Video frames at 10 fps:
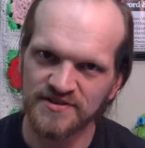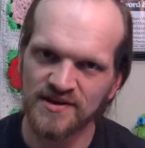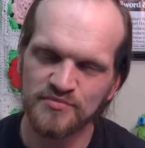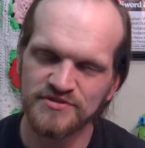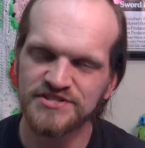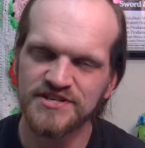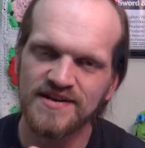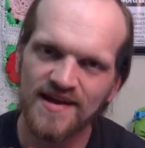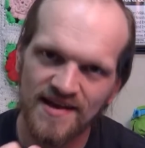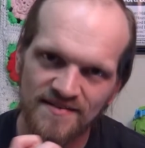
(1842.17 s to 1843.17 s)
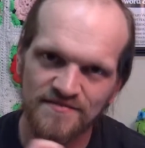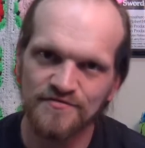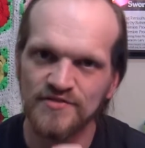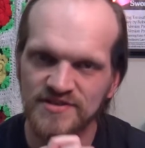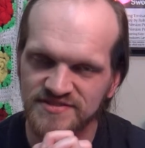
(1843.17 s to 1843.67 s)
I appreciate
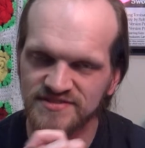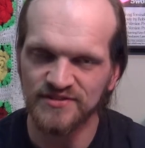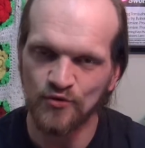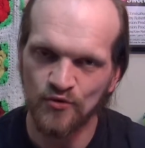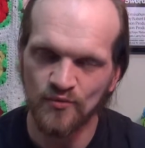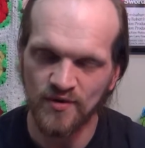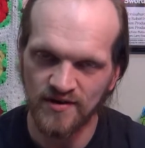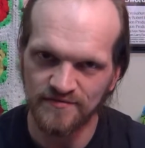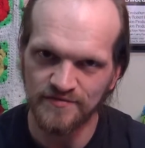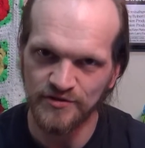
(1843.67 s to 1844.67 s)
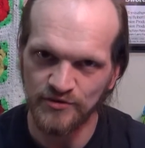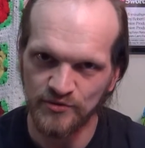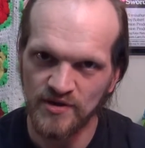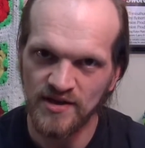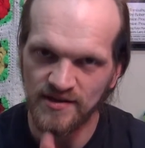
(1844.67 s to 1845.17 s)
every single one of
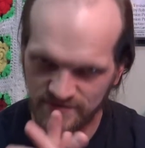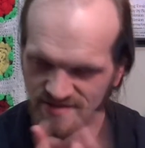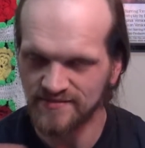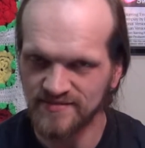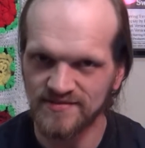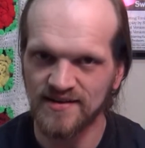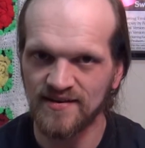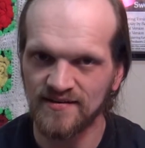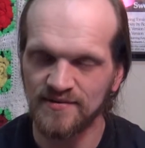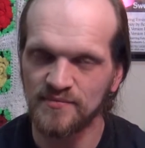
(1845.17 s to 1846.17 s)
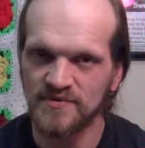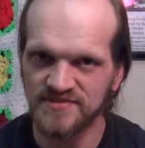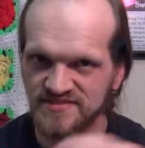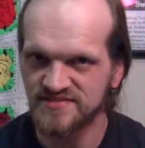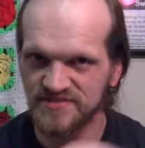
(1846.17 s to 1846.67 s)
you taking the time
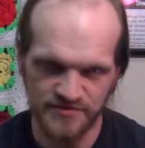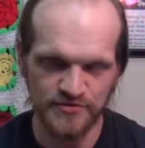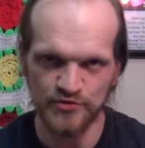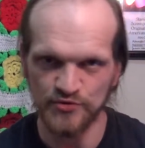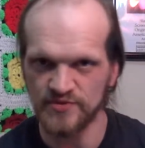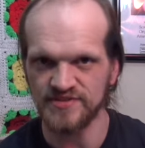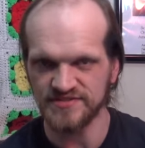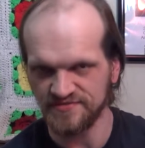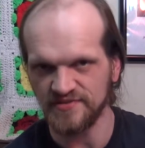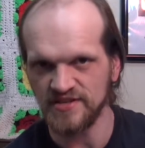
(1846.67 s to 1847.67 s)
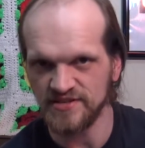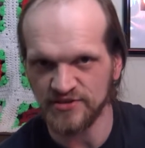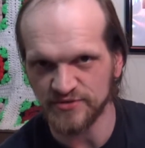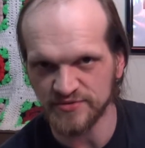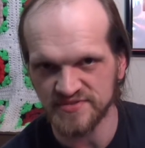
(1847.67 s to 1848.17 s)
to sit through these
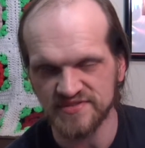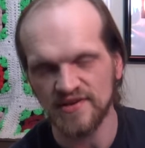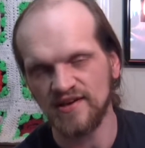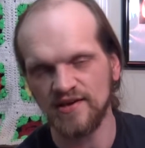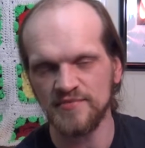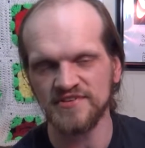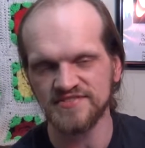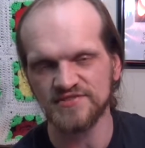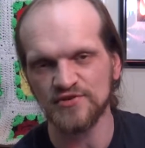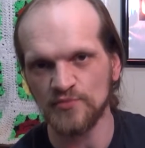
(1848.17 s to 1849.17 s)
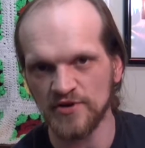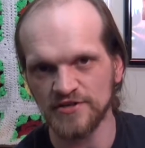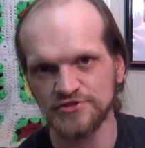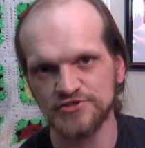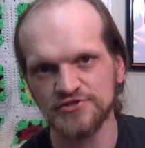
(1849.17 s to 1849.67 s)
videos. It means so
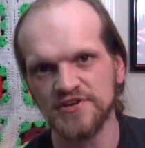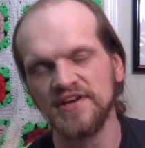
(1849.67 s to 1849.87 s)
much.